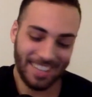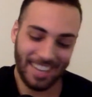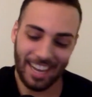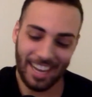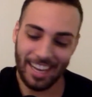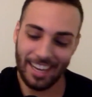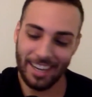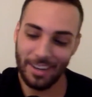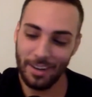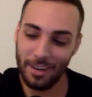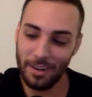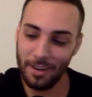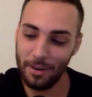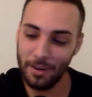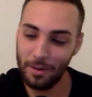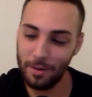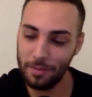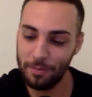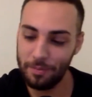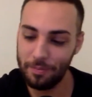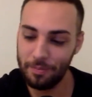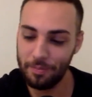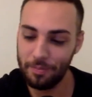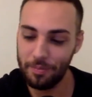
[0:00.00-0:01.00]
uh, I
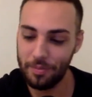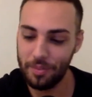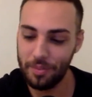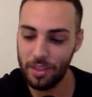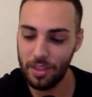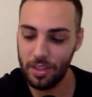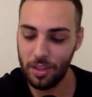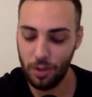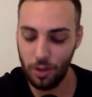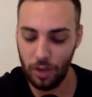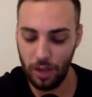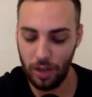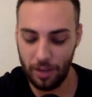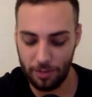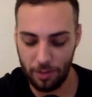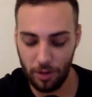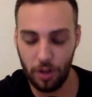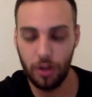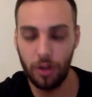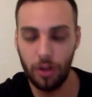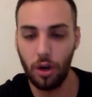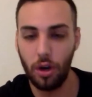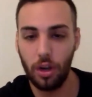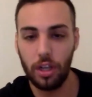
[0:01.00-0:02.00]
know you have
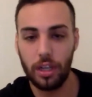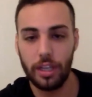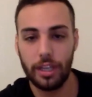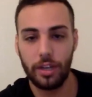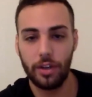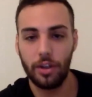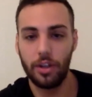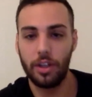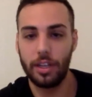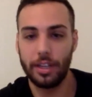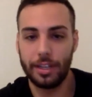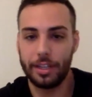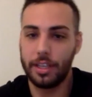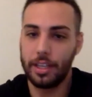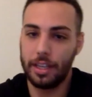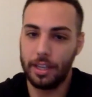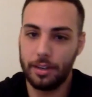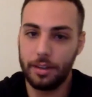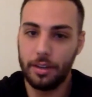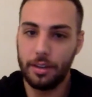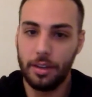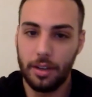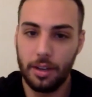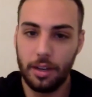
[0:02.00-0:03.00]
gone all in on
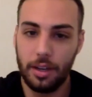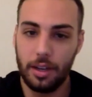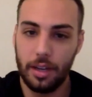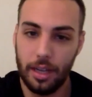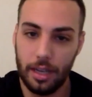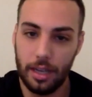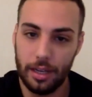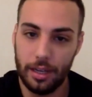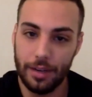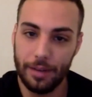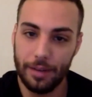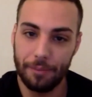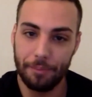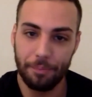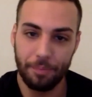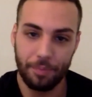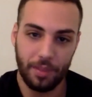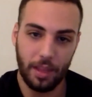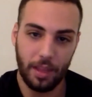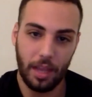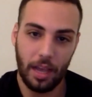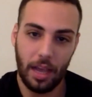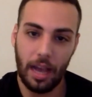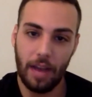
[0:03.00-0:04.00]
LinkedIn. Um,
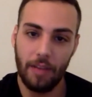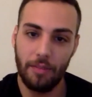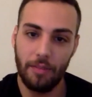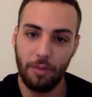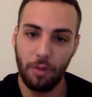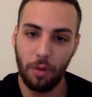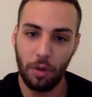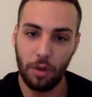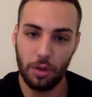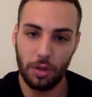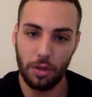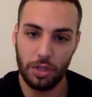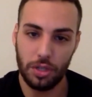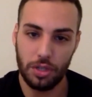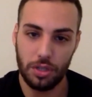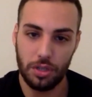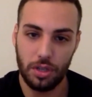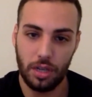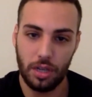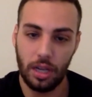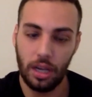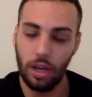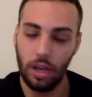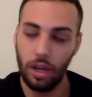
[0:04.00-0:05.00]
I focus
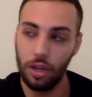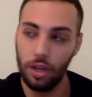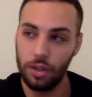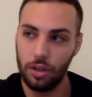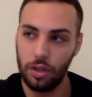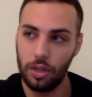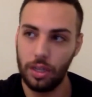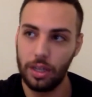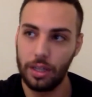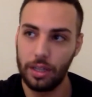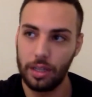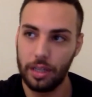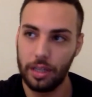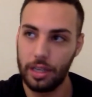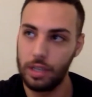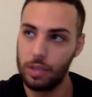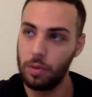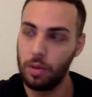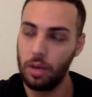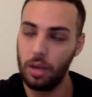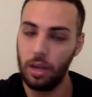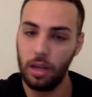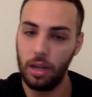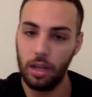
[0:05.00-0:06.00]
a lot on LinkedIn as
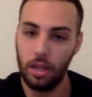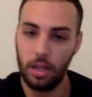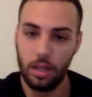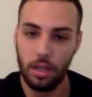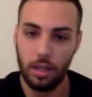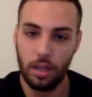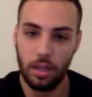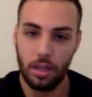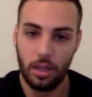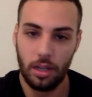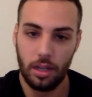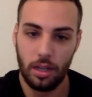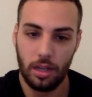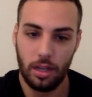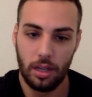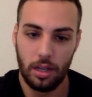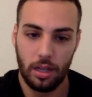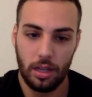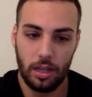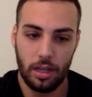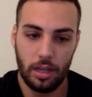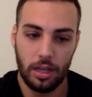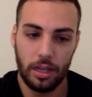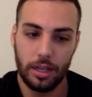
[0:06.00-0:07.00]
well.
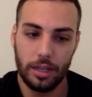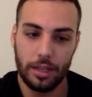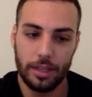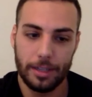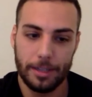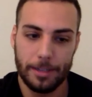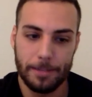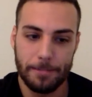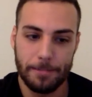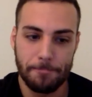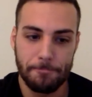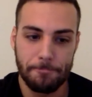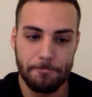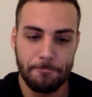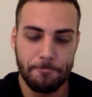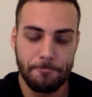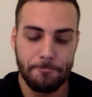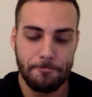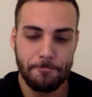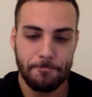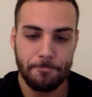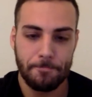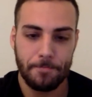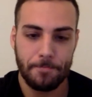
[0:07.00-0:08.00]
Um,
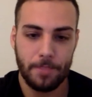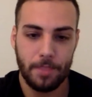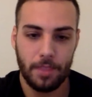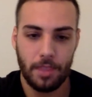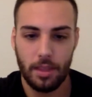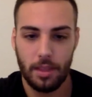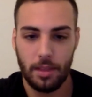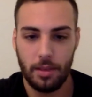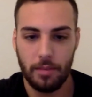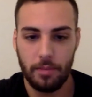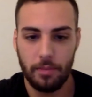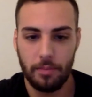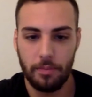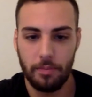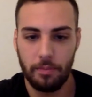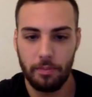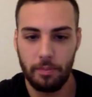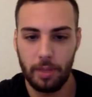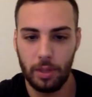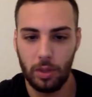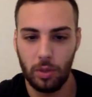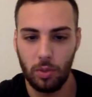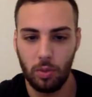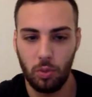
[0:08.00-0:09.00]

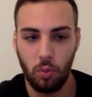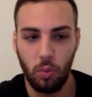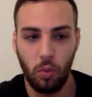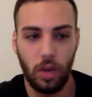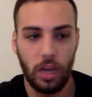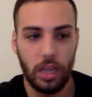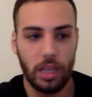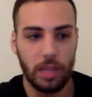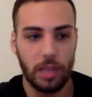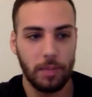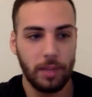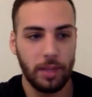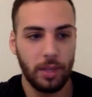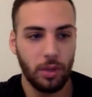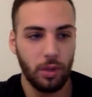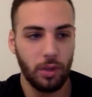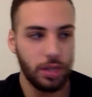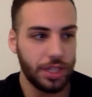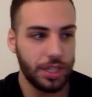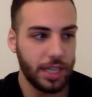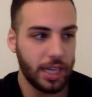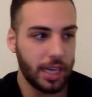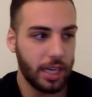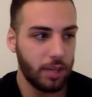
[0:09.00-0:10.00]
but what made you
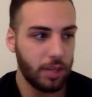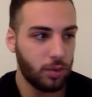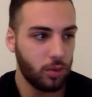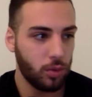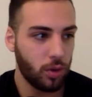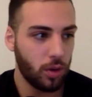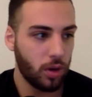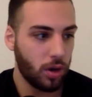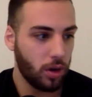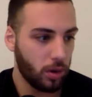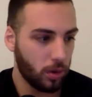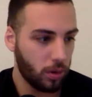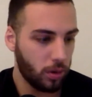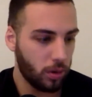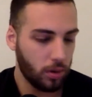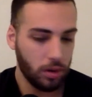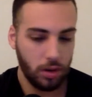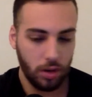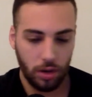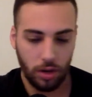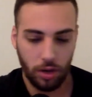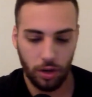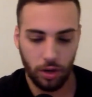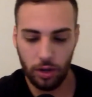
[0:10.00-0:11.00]
decide to go
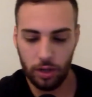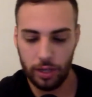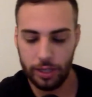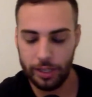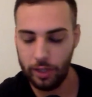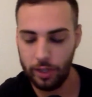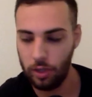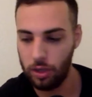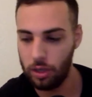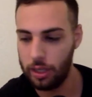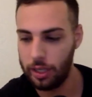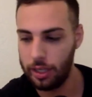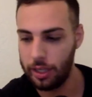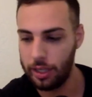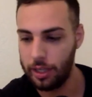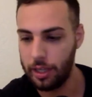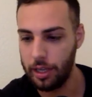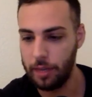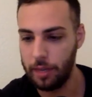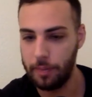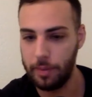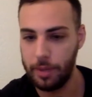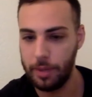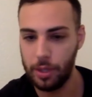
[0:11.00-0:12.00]
all in on
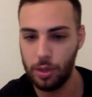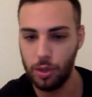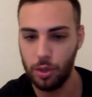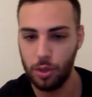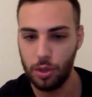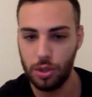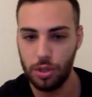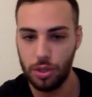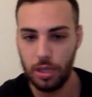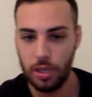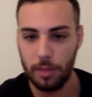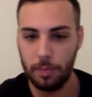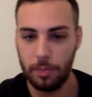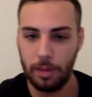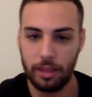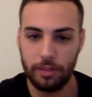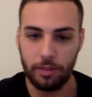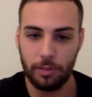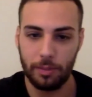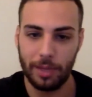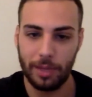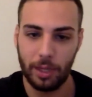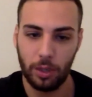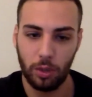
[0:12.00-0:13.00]
LinkedIn versus a
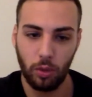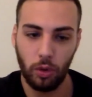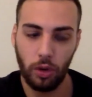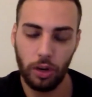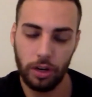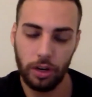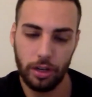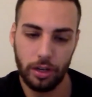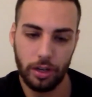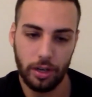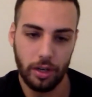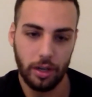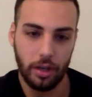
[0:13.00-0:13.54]
platform like Twitter?